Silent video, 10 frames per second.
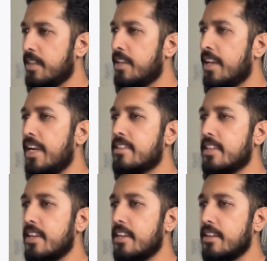Let's
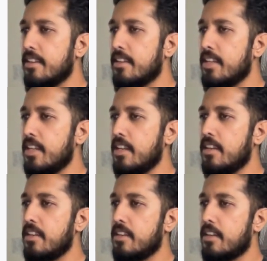say the
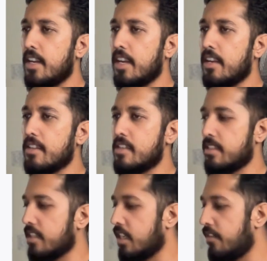recurrence
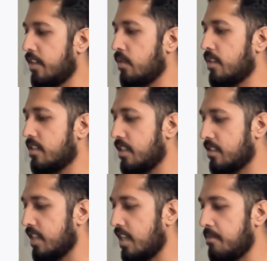relation given to us this
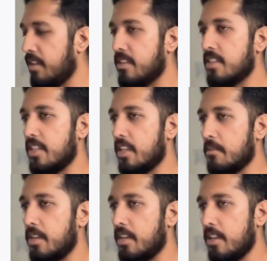time is nothing
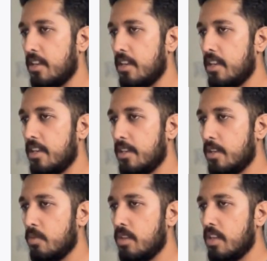but
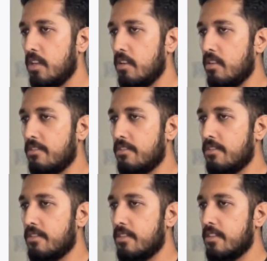2t of
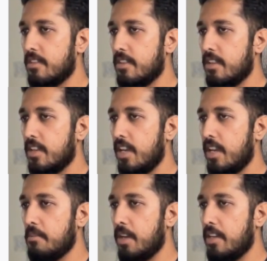
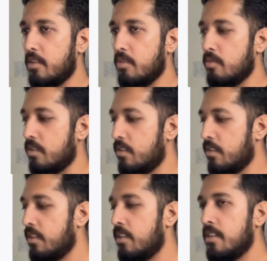n by 2
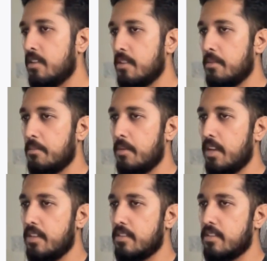
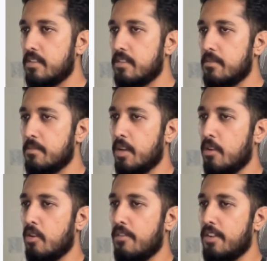plus big
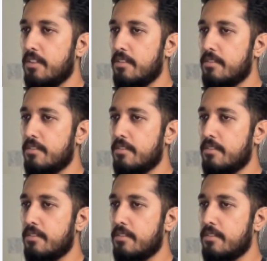O of n.